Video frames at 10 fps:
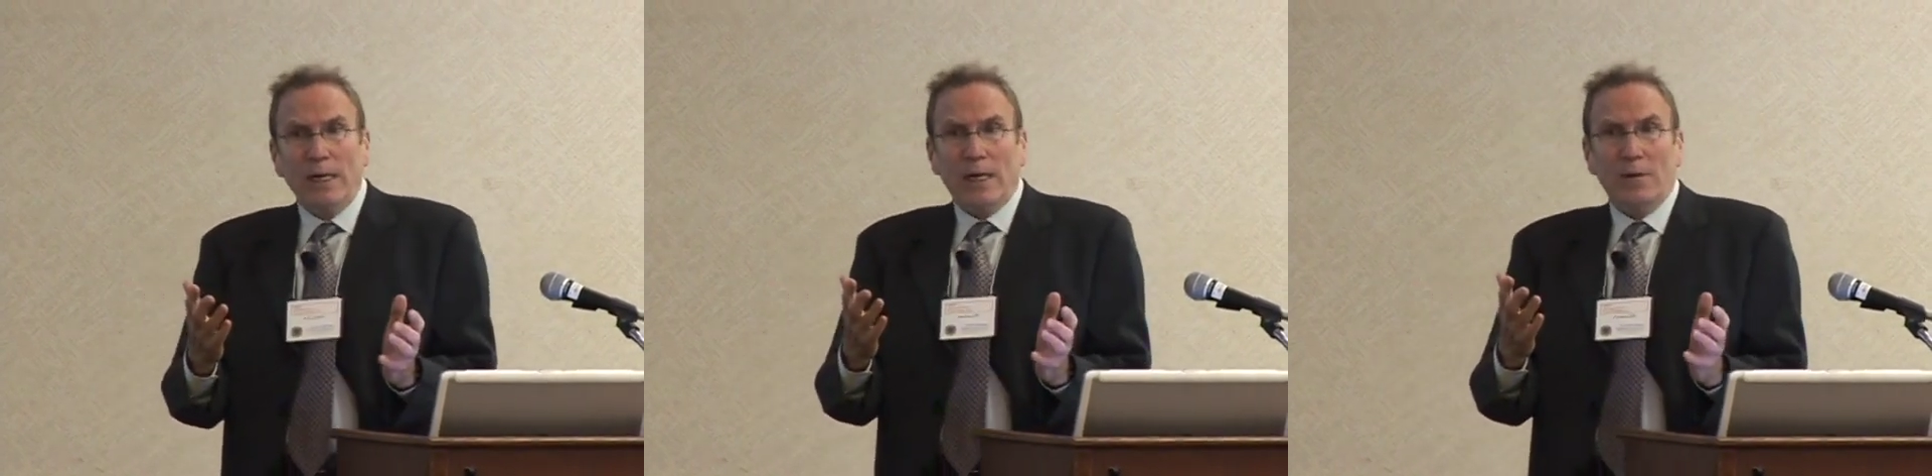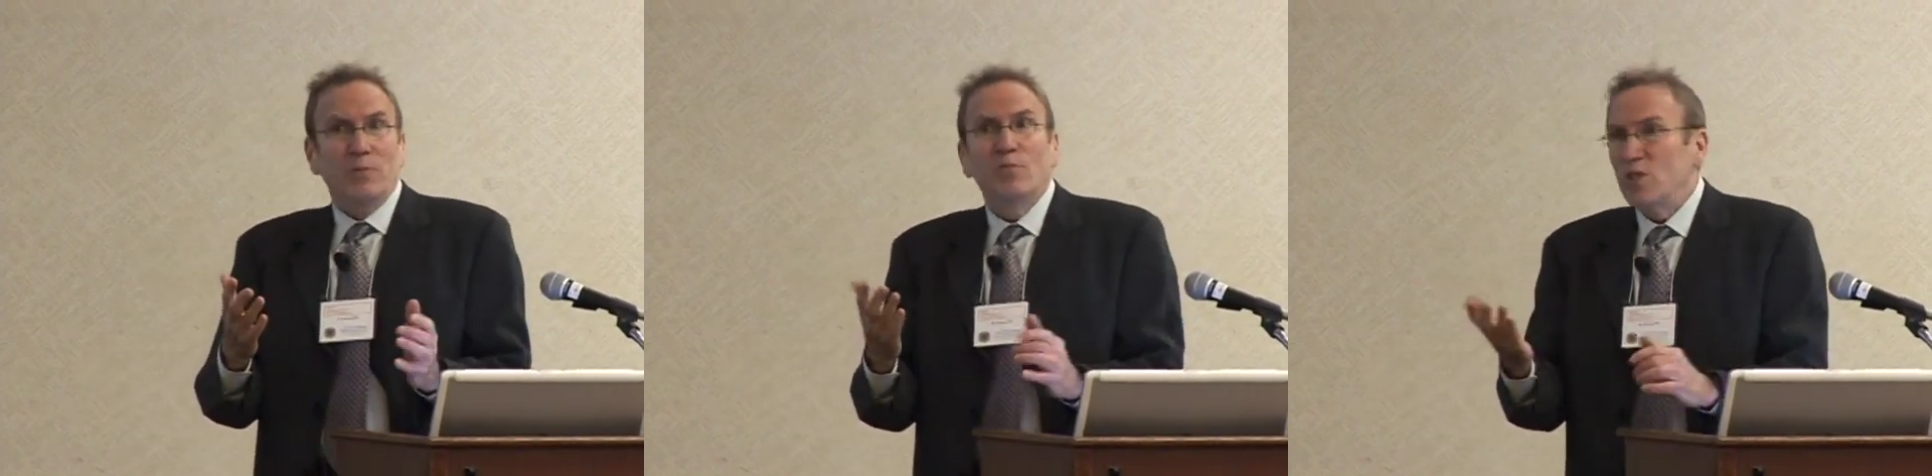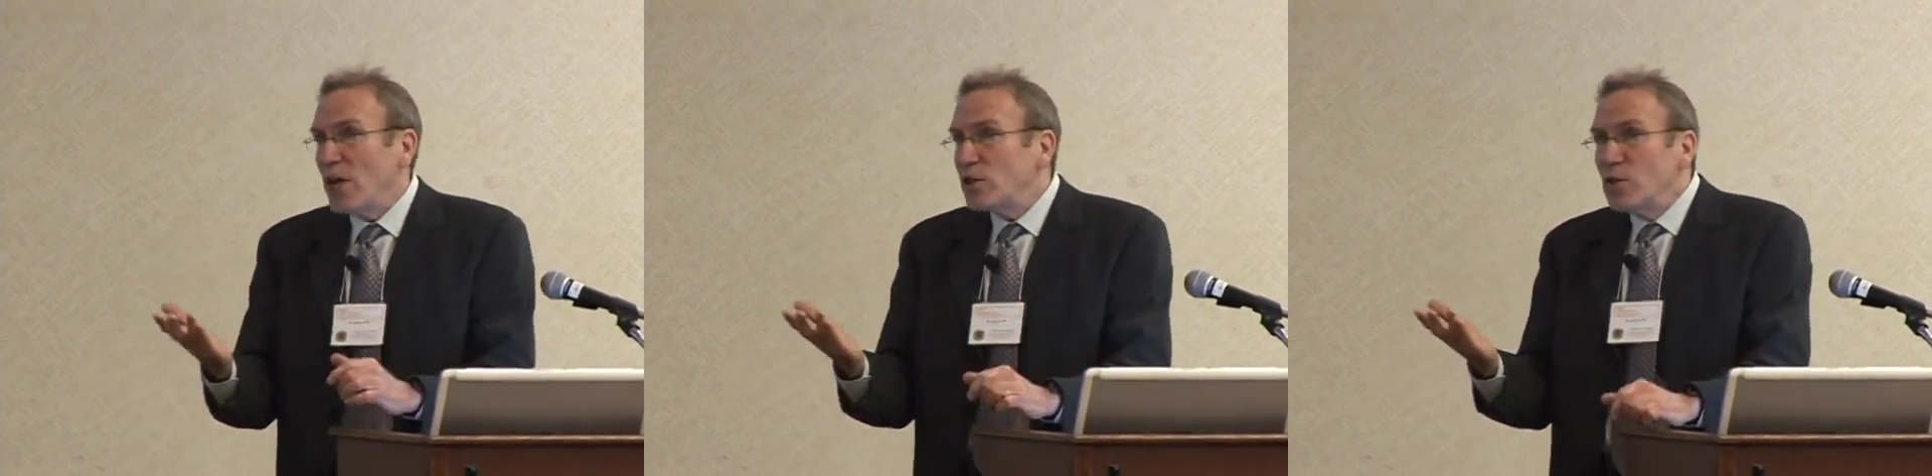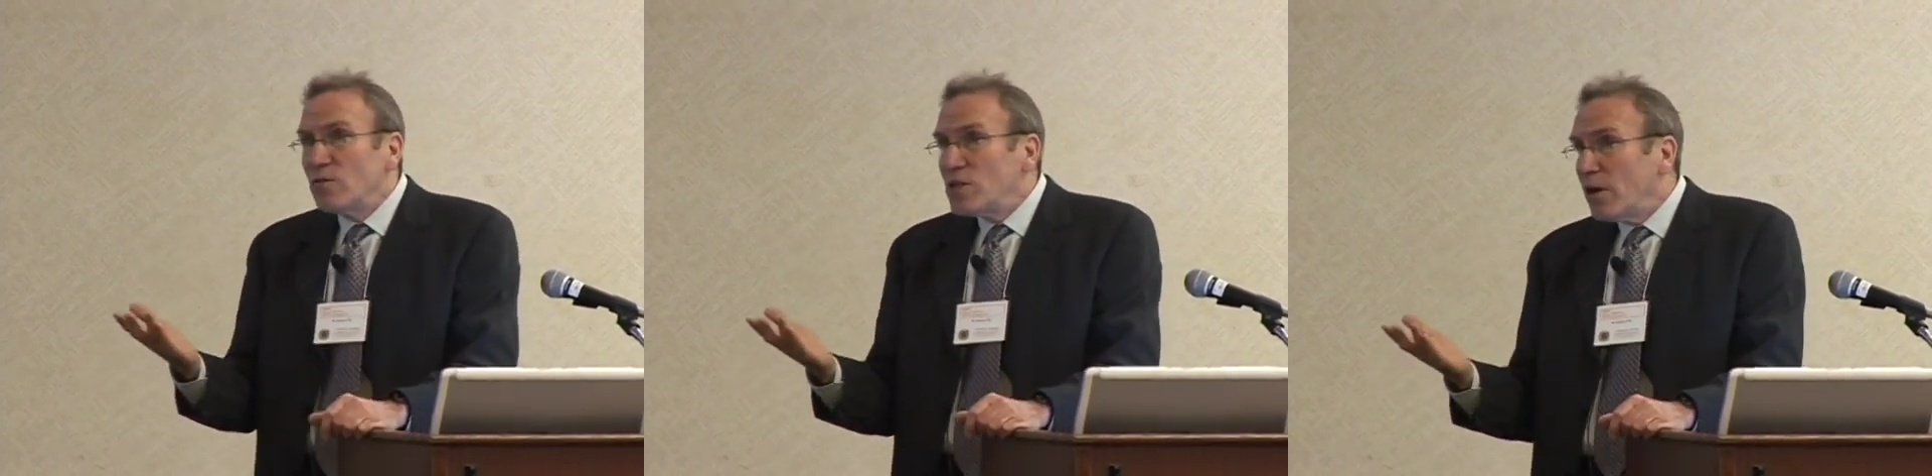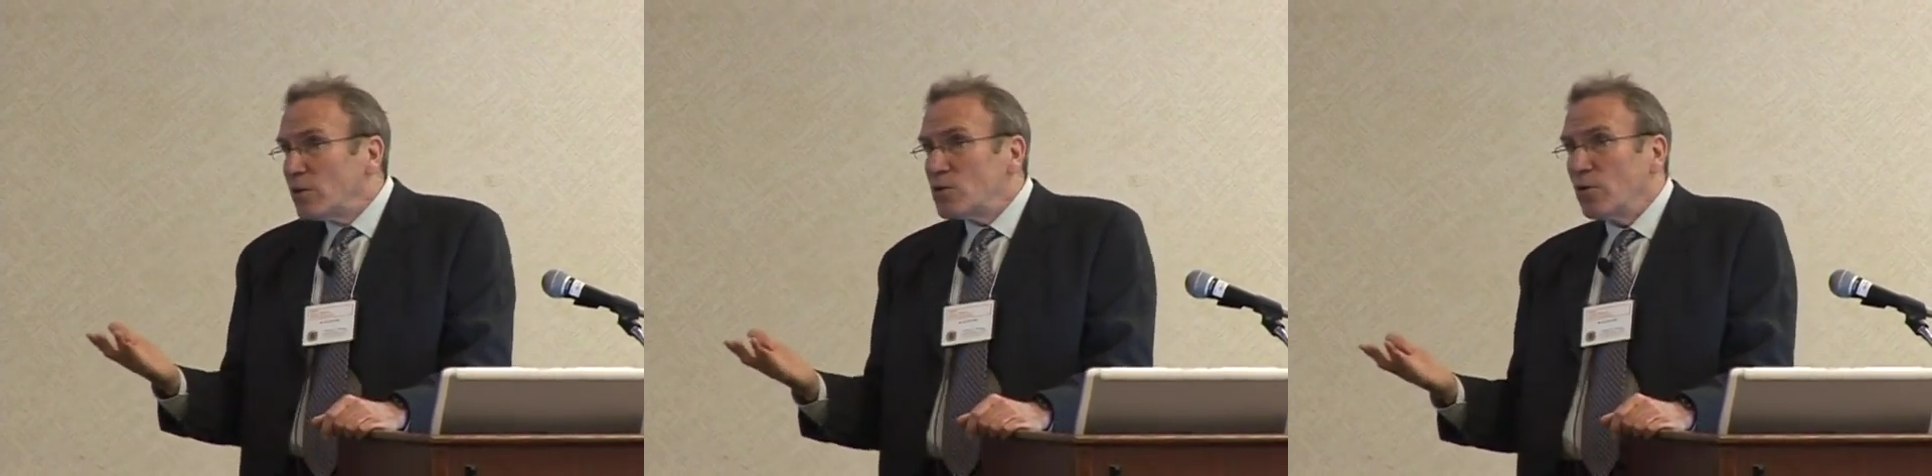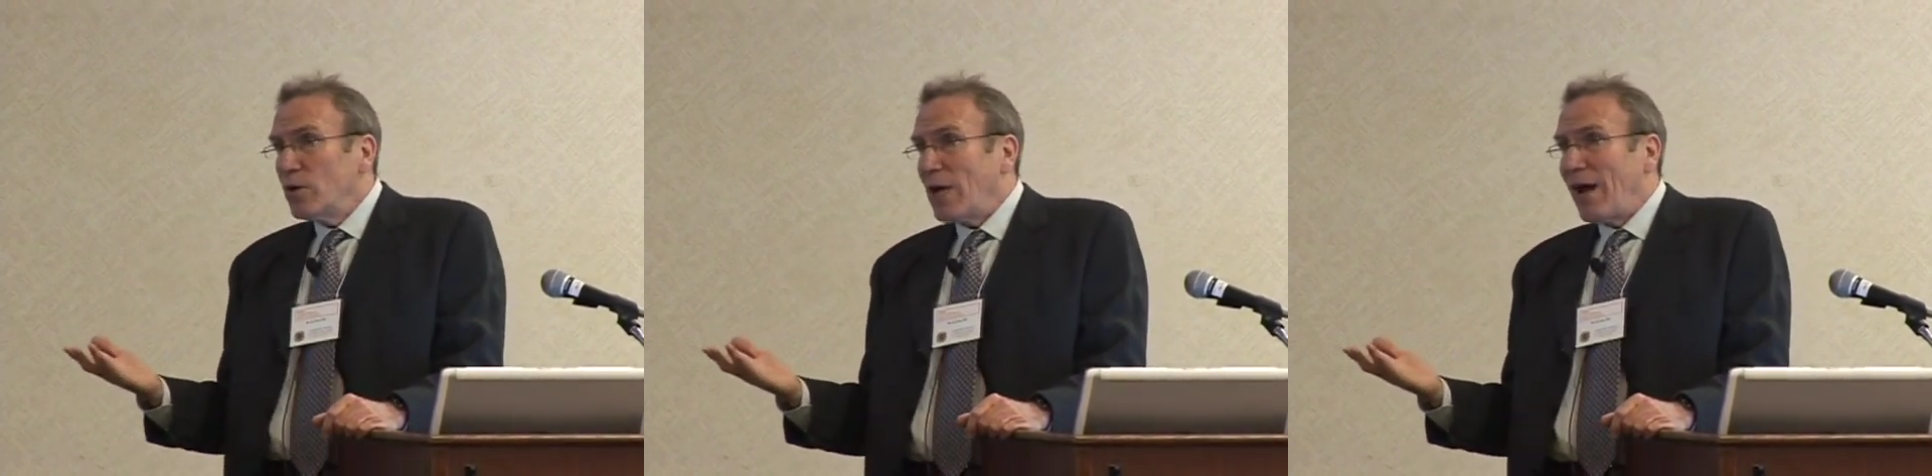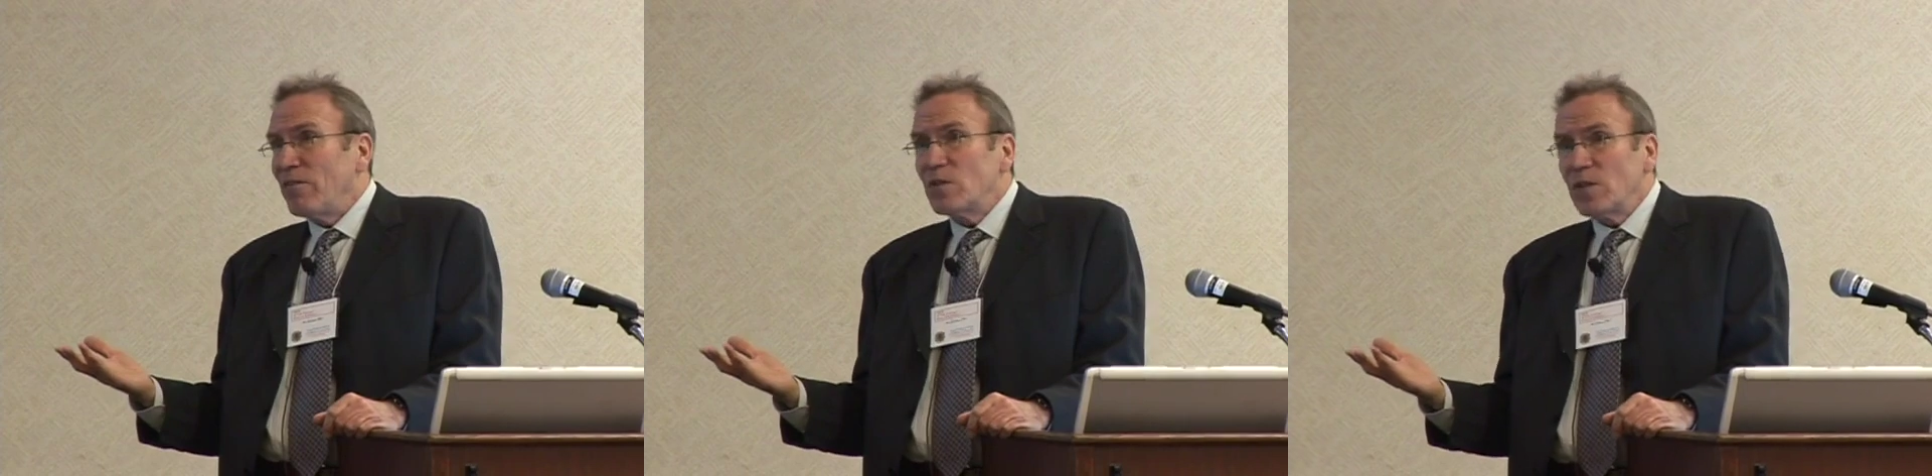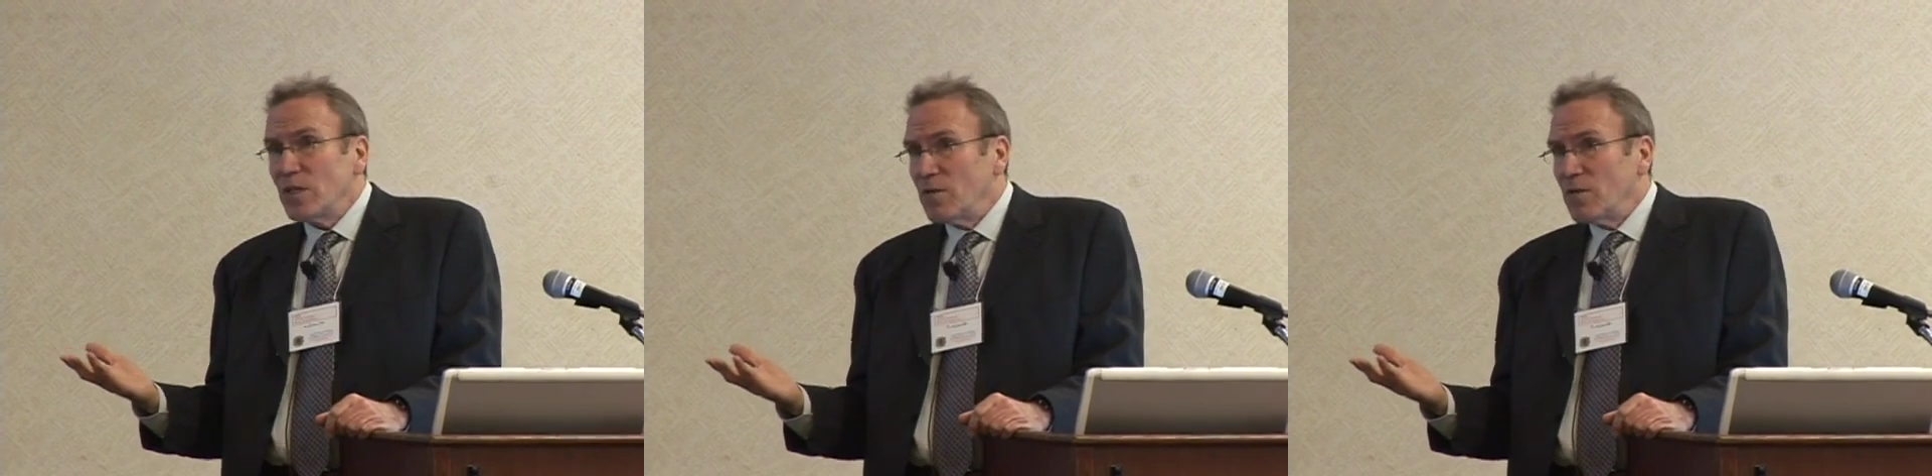Um, protection of territory, obviously,